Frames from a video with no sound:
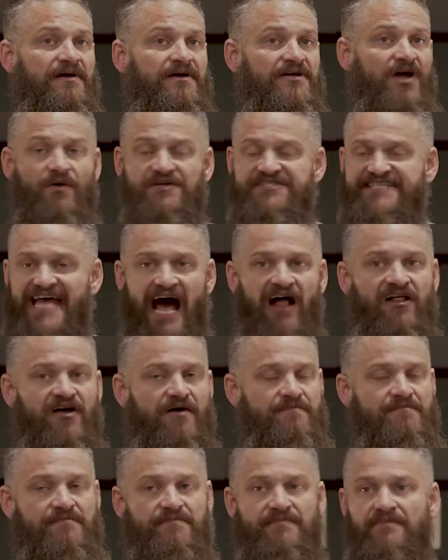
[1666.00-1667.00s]
Go and tell
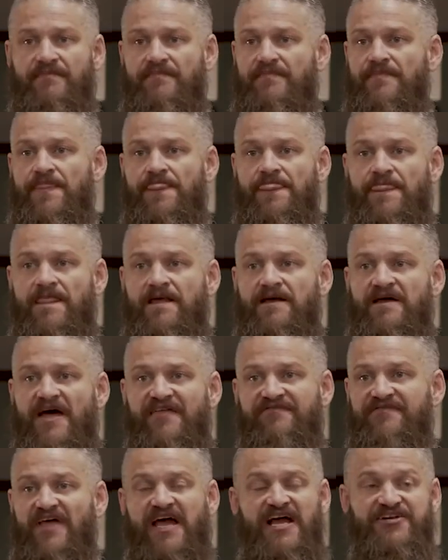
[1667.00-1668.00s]
them.
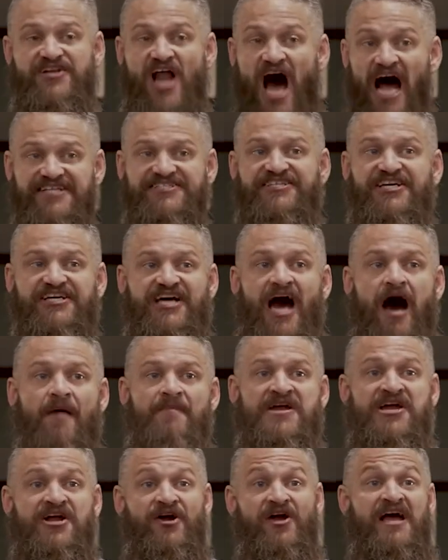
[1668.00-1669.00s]
Not to come
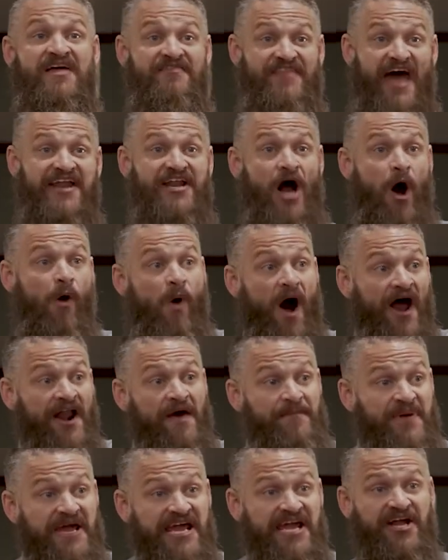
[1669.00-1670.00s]
here. They don't want
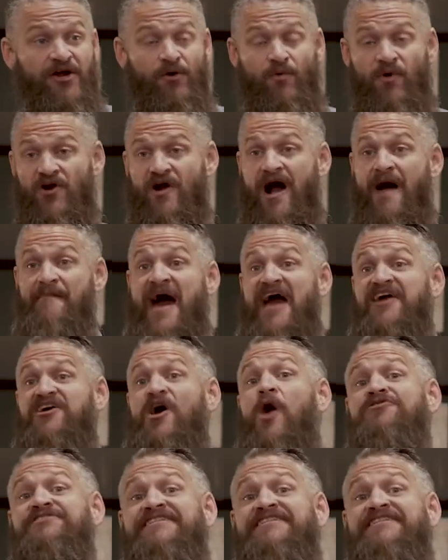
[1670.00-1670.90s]
to be here where I'm at. Go